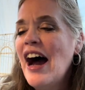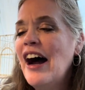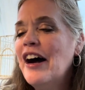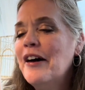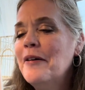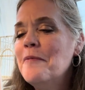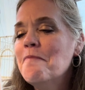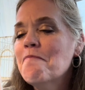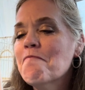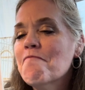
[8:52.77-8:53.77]

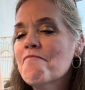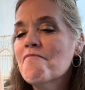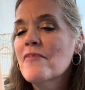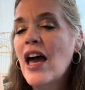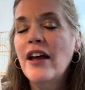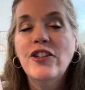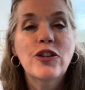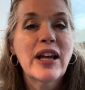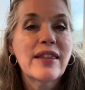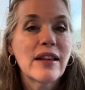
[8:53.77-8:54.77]
And you'll
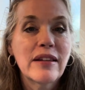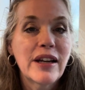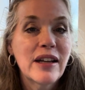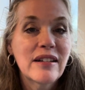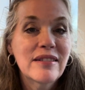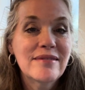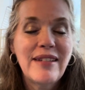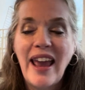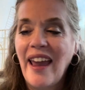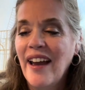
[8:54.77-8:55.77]
get the linen
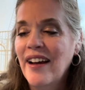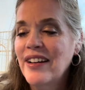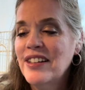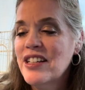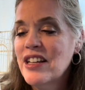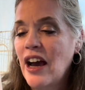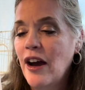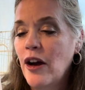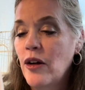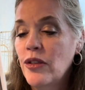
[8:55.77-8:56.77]
and
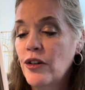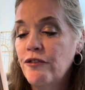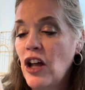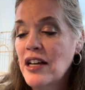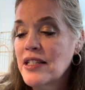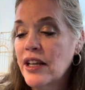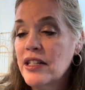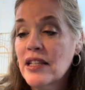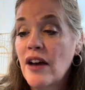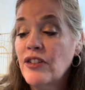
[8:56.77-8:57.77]
the floss that
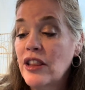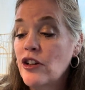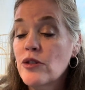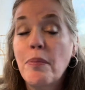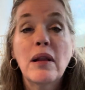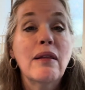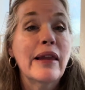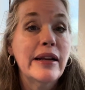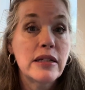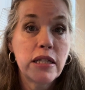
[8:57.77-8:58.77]
is left, and there's
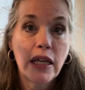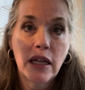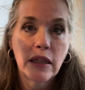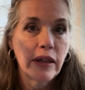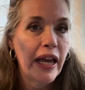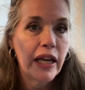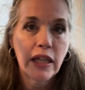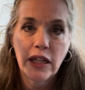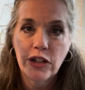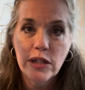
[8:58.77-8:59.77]
plenty, like
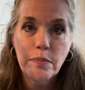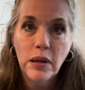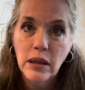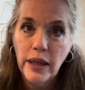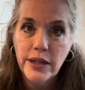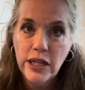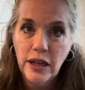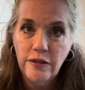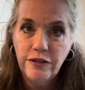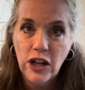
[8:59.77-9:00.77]
there's plenty
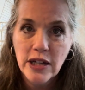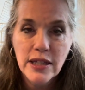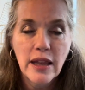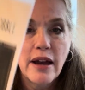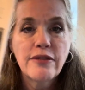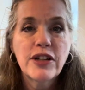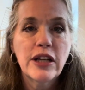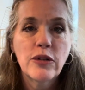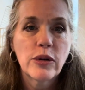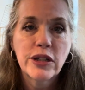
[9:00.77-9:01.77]
of floss left
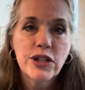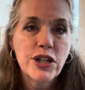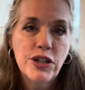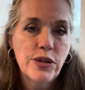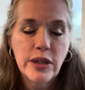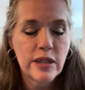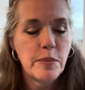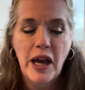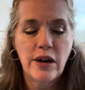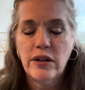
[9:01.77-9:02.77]
in order to do this
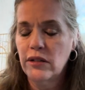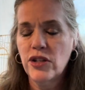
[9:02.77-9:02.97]
pattern.